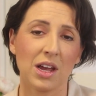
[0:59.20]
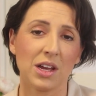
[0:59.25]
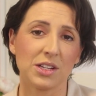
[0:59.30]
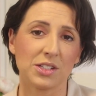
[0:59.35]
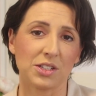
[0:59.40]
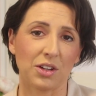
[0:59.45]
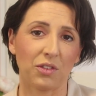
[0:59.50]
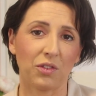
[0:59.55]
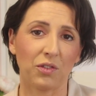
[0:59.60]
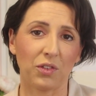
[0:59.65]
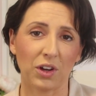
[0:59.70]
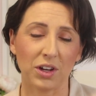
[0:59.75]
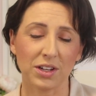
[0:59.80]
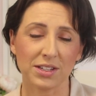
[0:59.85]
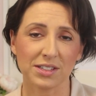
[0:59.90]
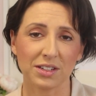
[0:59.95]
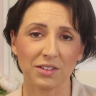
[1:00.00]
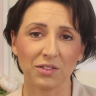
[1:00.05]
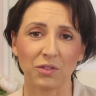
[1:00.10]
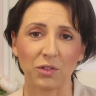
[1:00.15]
So
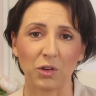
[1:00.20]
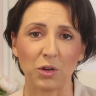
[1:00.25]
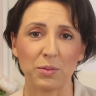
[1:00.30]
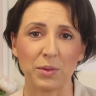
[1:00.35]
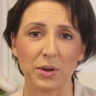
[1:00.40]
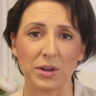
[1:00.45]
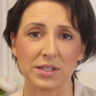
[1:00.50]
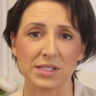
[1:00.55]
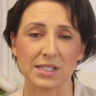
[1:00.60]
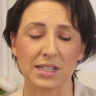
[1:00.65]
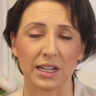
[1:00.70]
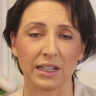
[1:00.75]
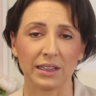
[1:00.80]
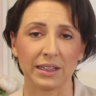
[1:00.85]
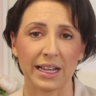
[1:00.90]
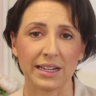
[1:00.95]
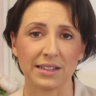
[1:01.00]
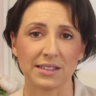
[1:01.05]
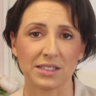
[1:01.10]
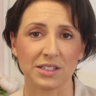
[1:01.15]
first and foremost,
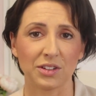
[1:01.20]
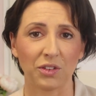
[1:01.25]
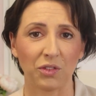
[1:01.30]
let's